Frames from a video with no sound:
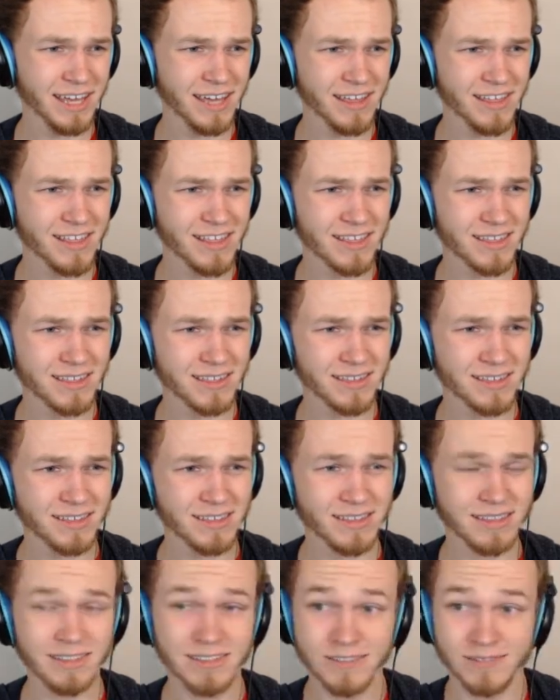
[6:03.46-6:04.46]
I guess?
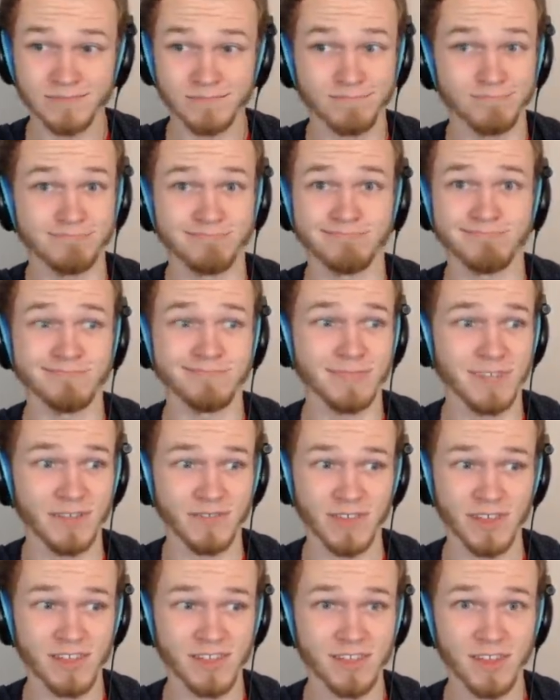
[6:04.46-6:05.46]

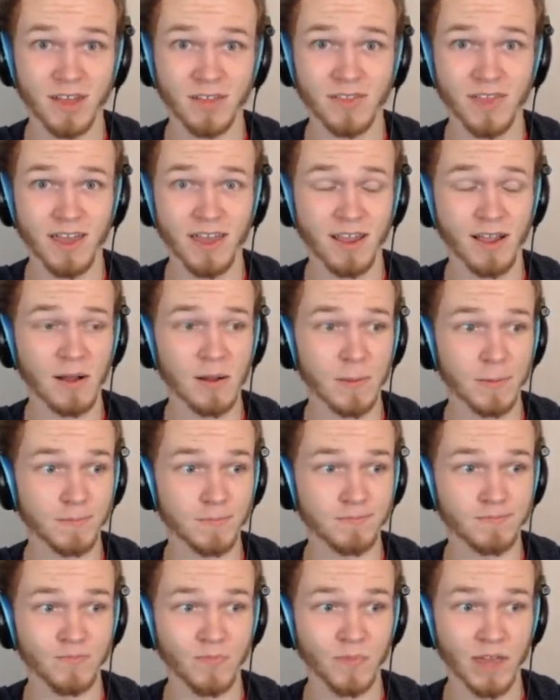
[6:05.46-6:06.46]
If it's not there,
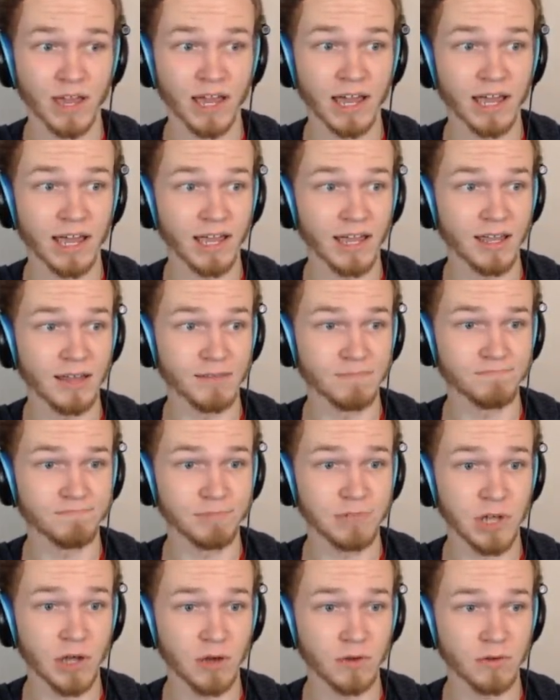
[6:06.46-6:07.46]
I
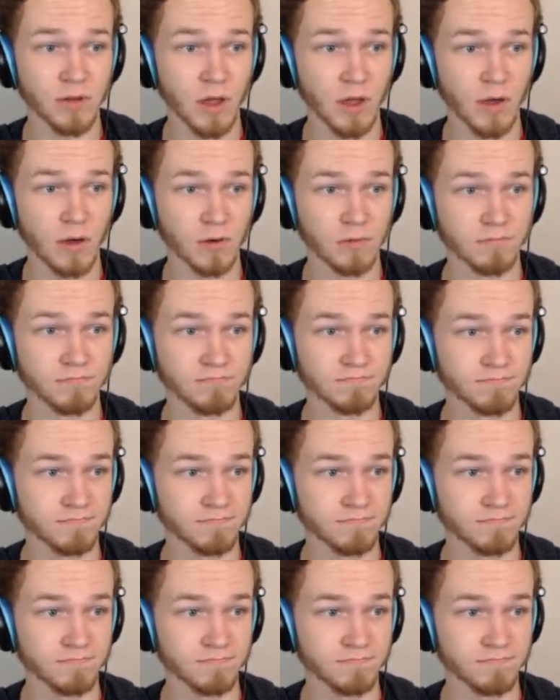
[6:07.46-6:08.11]
don't know.